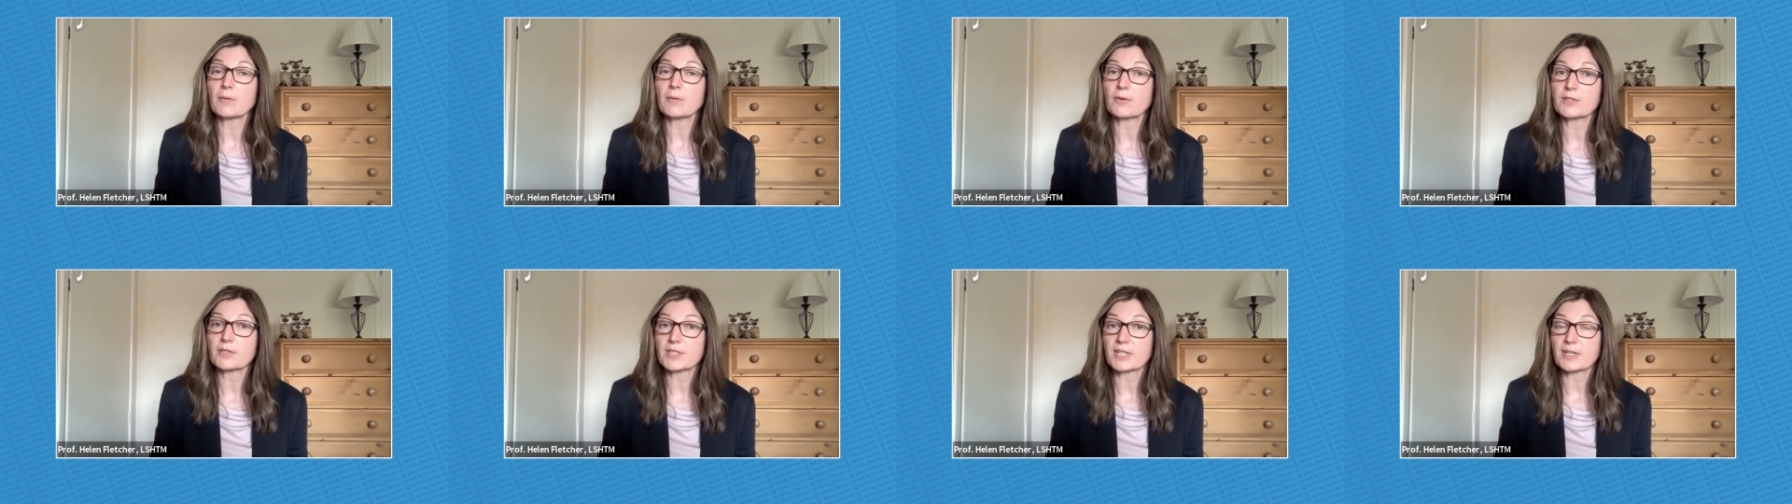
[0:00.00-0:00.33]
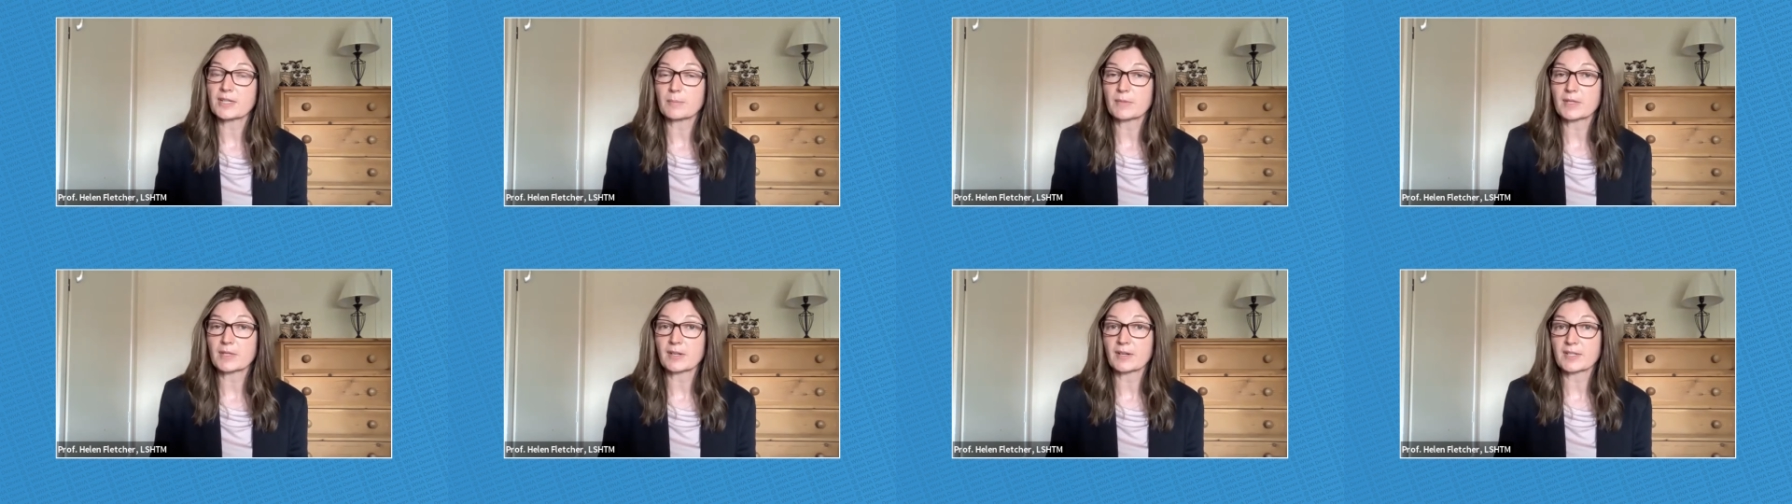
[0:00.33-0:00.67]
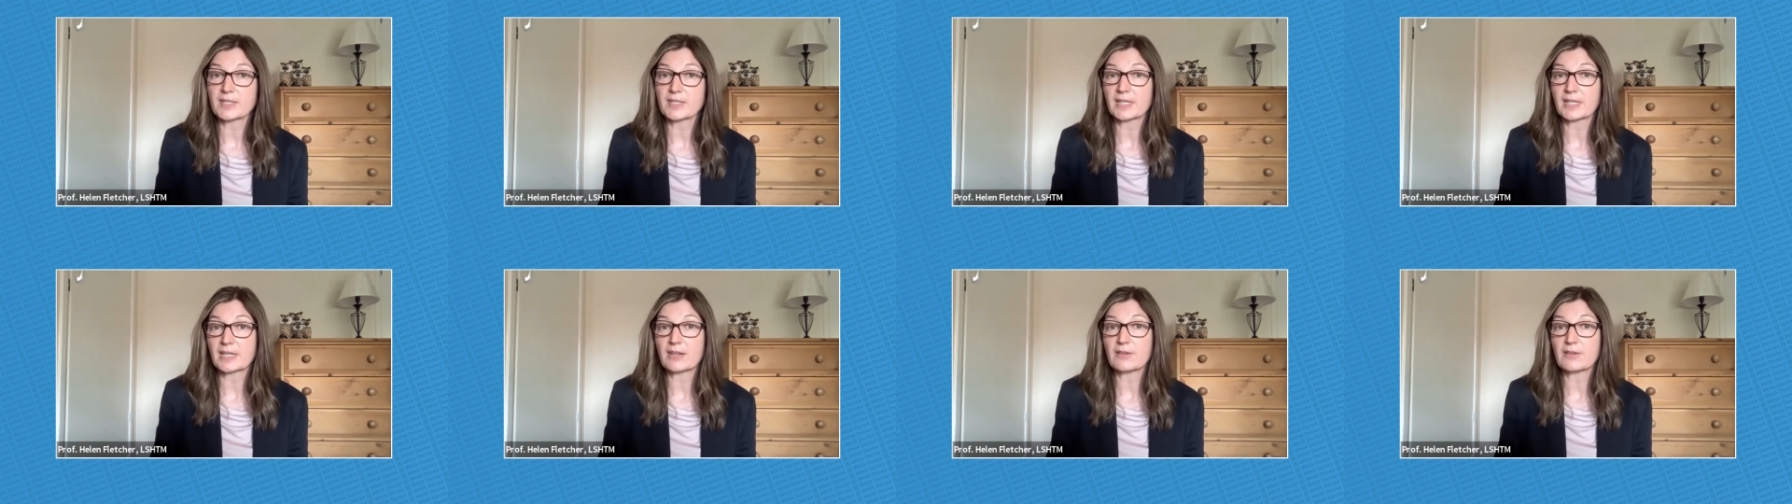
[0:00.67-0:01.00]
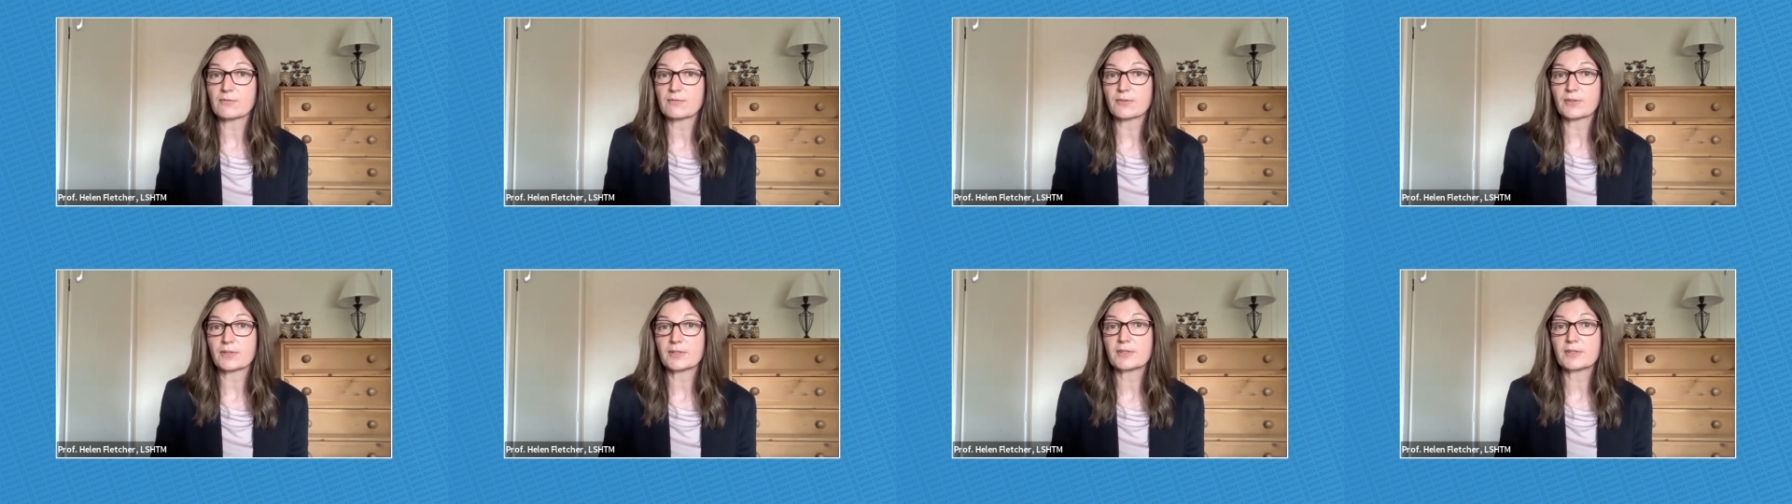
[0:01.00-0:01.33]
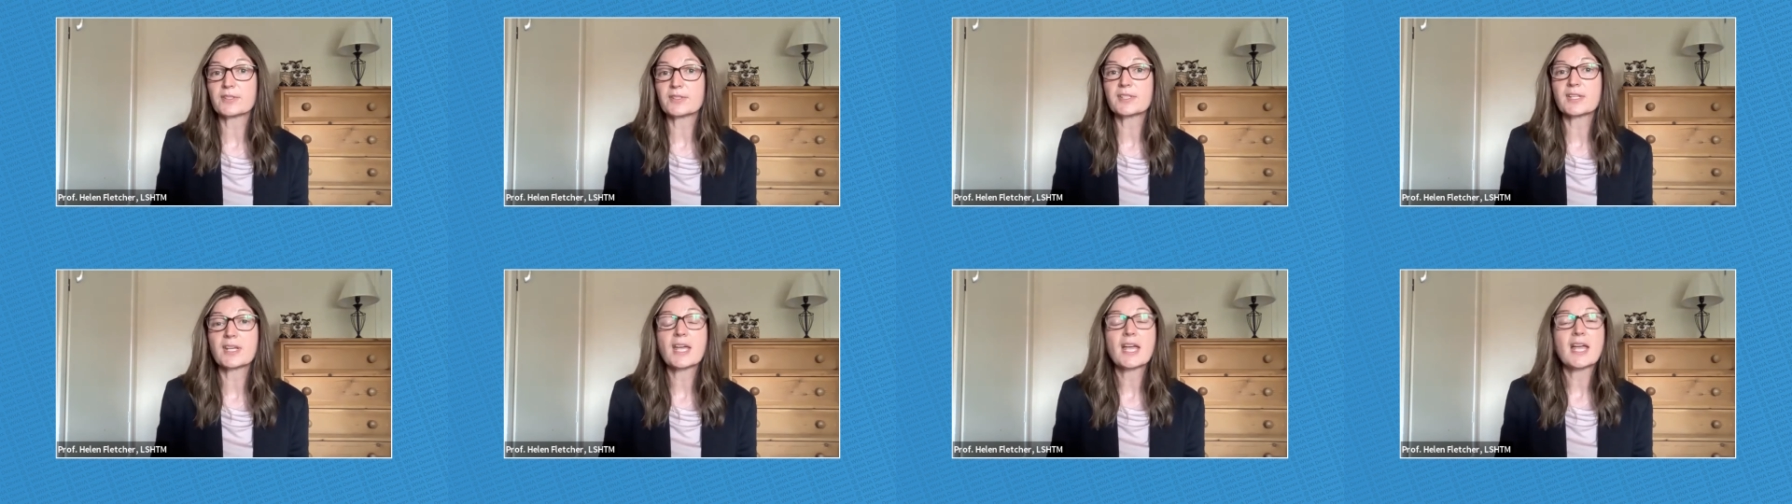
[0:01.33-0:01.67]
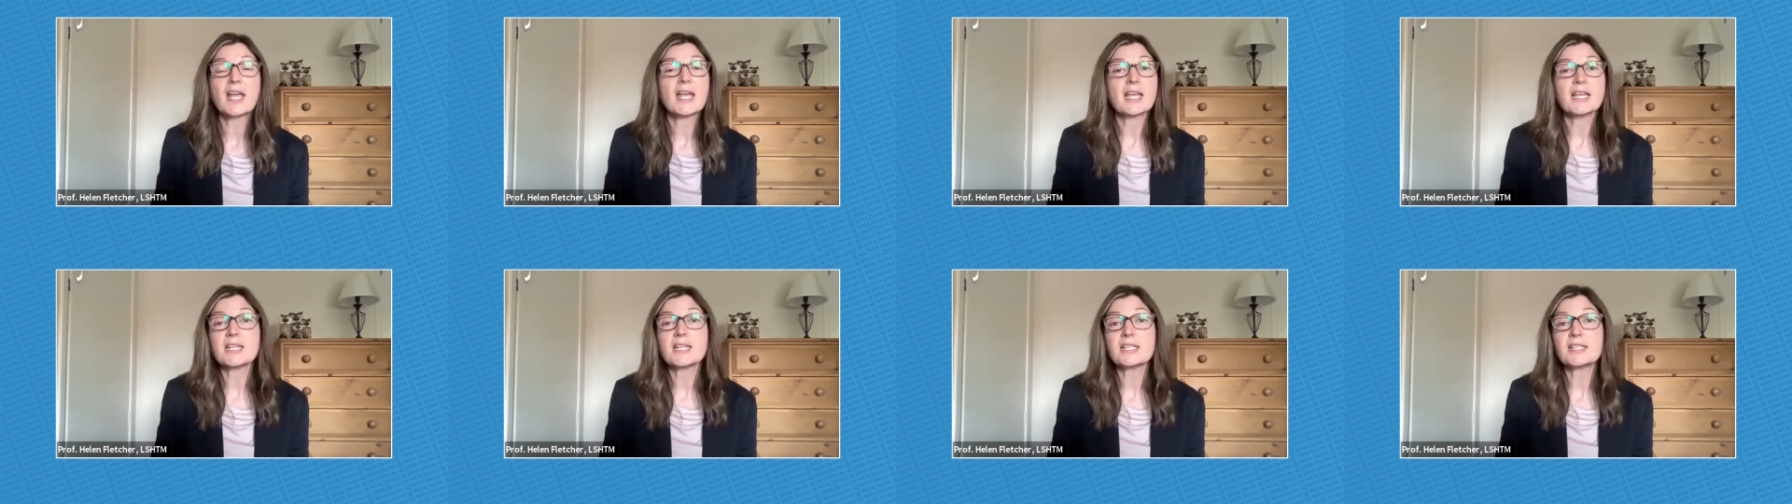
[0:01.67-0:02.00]
want to immunizing infants
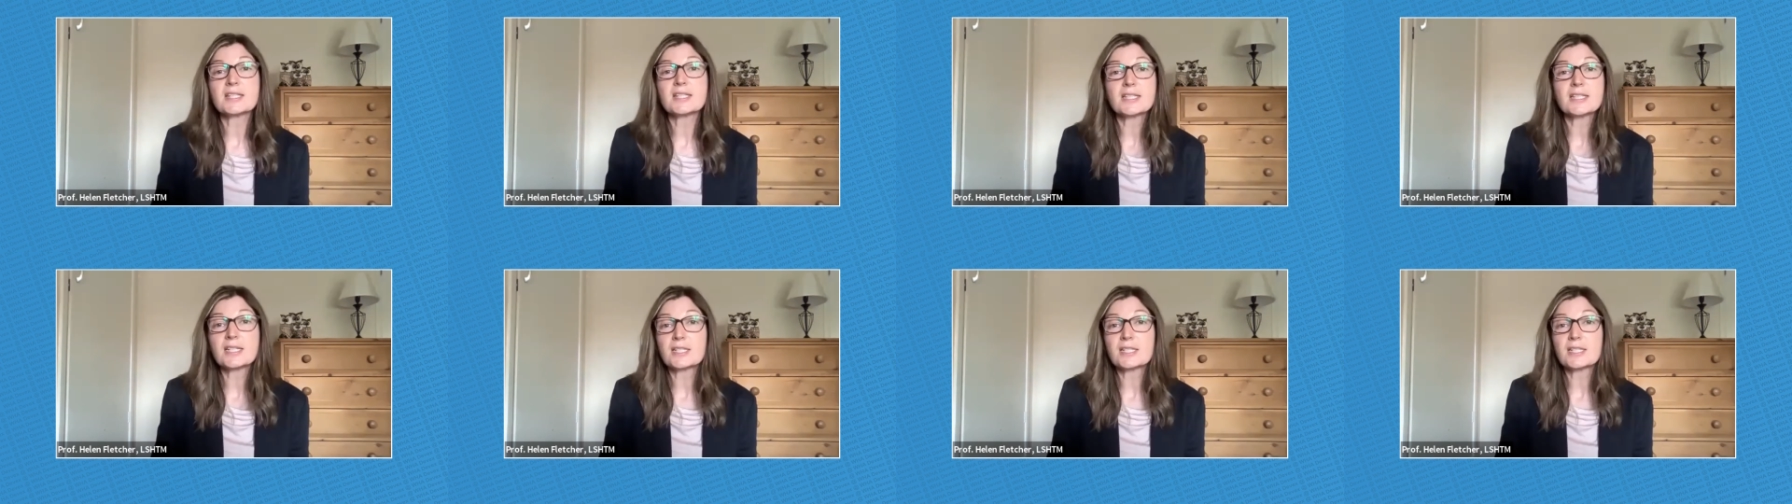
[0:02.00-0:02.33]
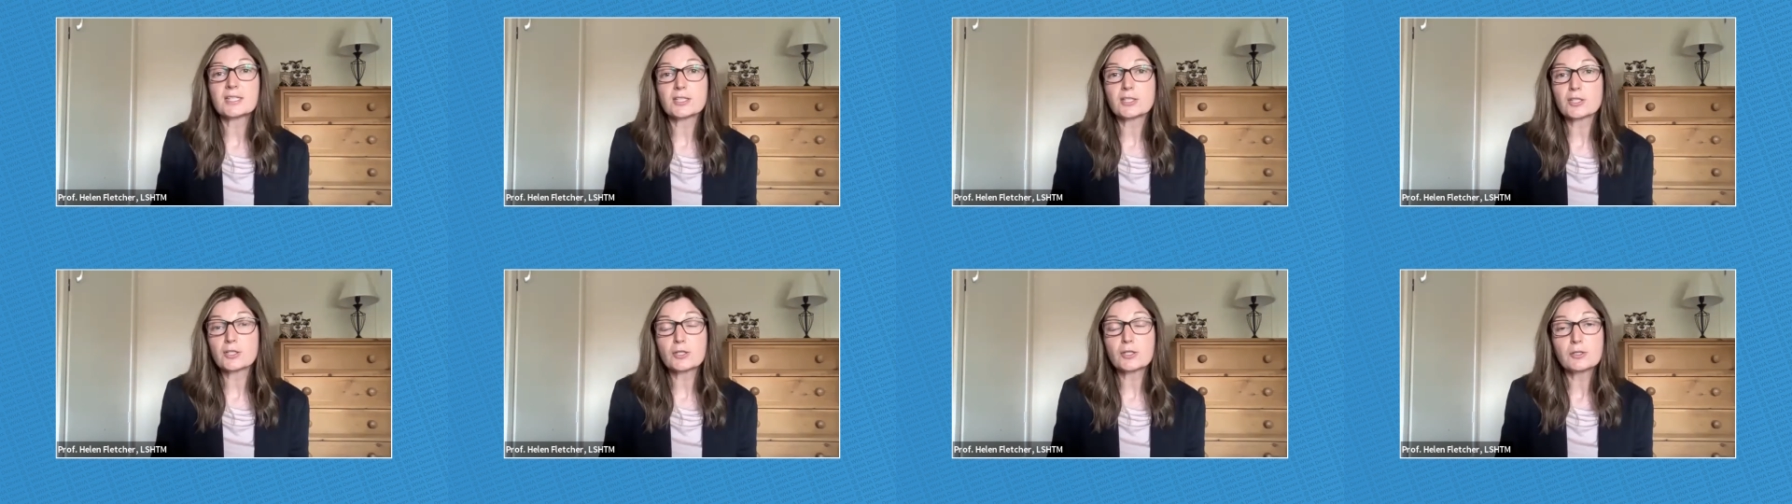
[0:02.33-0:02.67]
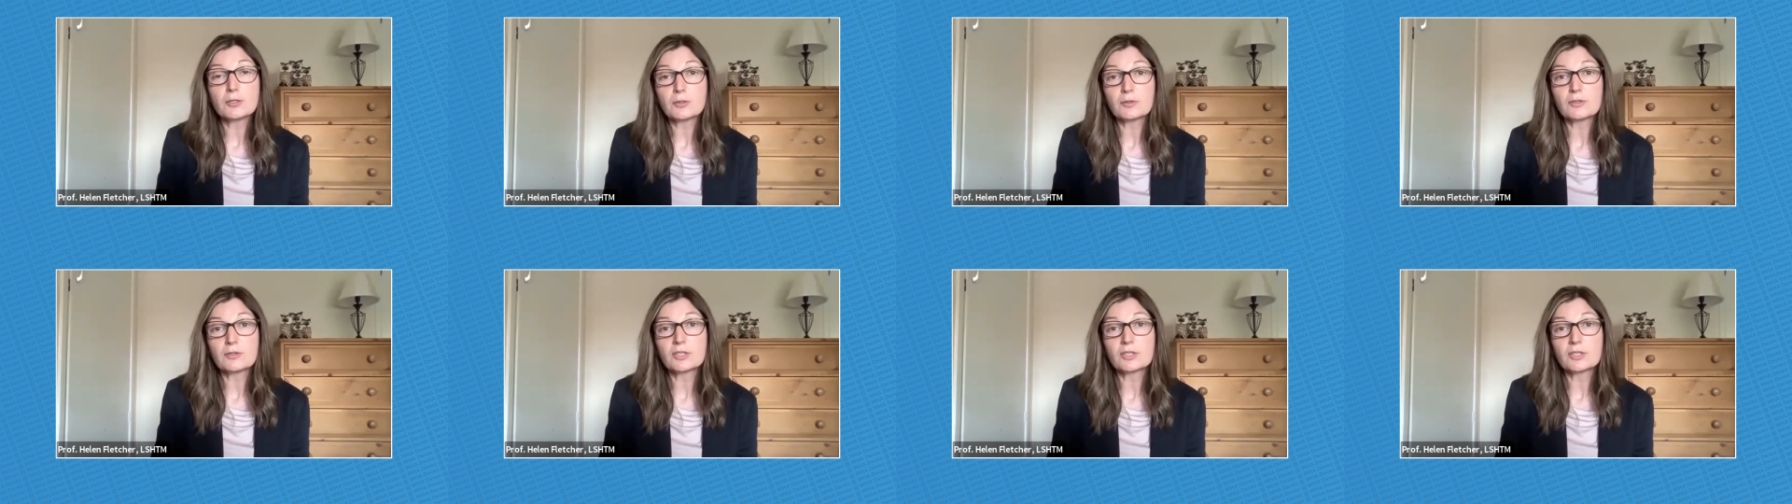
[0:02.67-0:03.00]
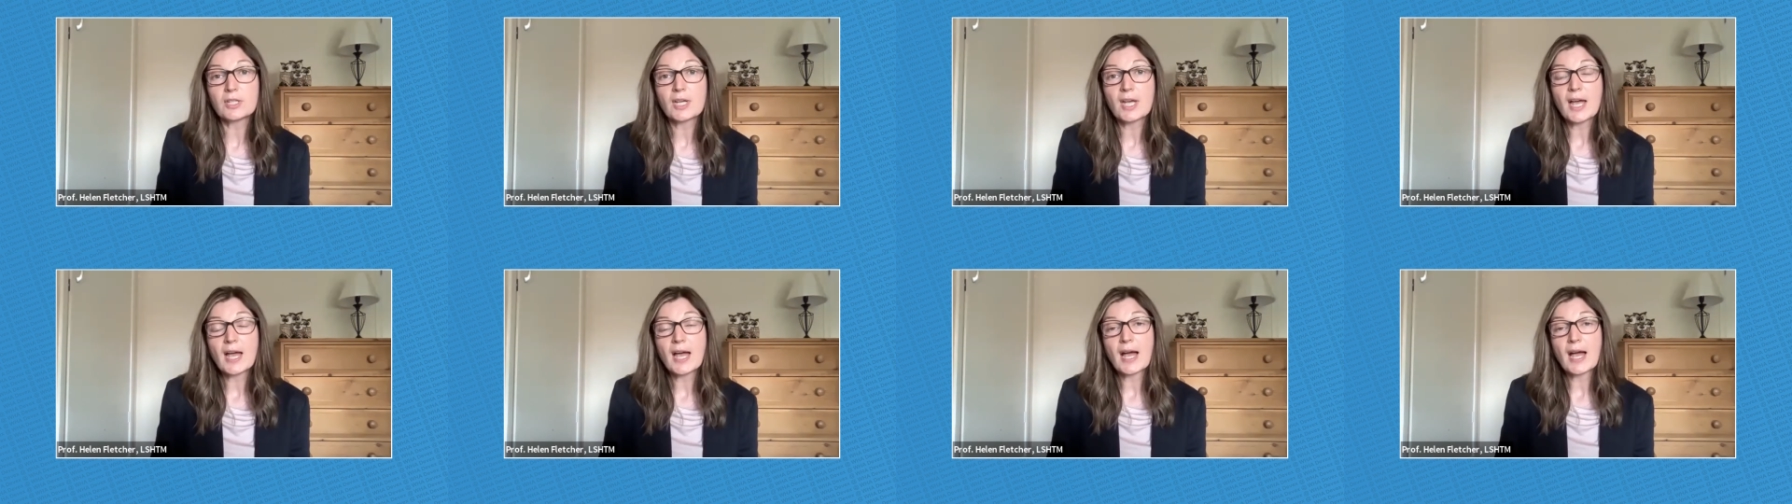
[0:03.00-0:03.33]
is, is huge.